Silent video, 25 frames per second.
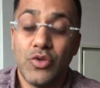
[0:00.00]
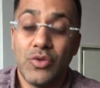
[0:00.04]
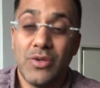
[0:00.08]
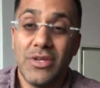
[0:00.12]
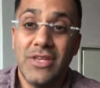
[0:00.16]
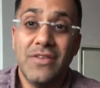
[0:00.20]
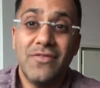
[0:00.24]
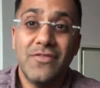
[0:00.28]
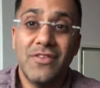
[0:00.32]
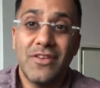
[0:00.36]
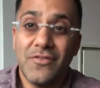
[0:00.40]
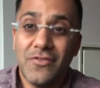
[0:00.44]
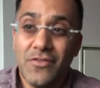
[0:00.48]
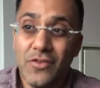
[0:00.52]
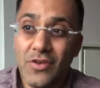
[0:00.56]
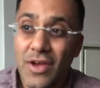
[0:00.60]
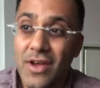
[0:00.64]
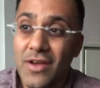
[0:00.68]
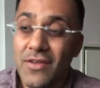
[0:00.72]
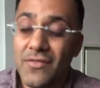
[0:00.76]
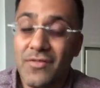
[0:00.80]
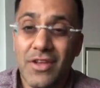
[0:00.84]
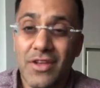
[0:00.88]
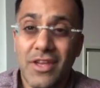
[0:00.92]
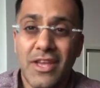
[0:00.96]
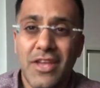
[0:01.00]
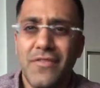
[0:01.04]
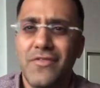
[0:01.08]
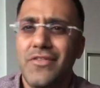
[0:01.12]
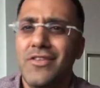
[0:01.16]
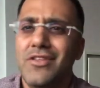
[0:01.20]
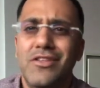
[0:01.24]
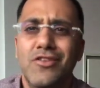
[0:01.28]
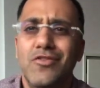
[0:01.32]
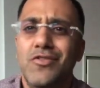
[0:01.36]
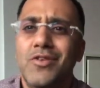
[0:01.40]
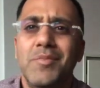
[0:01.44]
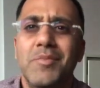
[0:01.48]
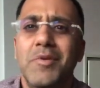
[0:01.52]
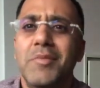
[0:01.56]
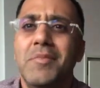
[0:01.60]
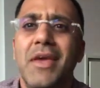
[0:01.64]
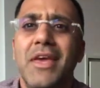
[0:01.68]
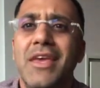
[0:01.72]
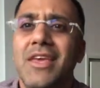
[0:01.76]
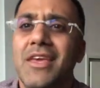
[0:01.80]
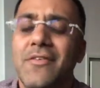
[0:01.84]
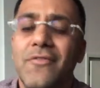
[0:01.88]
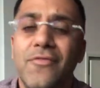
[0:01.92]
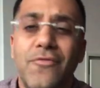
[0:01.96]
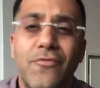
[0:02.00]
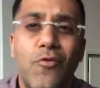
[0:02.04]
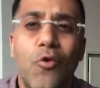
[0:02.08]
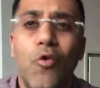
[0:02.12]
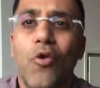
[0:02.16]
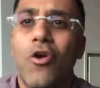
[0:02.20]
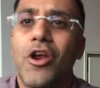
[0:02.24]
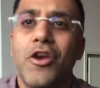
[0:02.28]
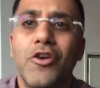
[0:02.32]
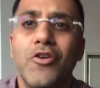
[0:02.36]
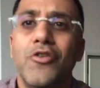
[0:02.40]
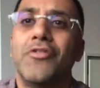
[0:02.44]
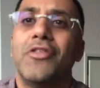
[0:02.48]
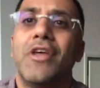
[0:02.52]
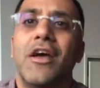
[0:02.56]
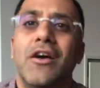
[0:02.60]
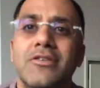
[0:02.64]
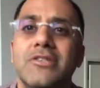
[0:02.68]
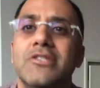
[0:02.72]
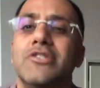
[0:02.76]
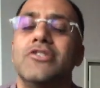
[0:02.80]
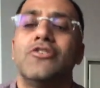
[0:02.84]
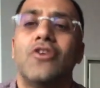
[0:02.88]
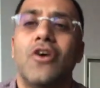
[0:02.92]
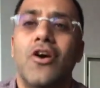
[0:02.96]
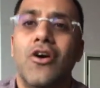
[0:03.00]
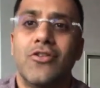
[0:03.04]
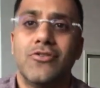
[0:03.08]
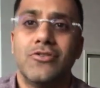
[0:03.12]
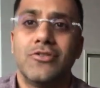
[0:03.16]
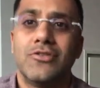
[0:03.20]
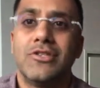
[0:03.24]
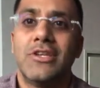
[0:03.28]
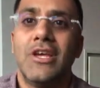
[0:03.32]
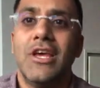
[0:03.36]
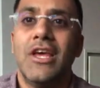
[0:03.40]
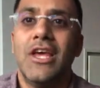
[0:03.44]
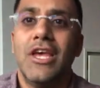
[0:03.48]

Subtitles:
Even if you could be making $400,000.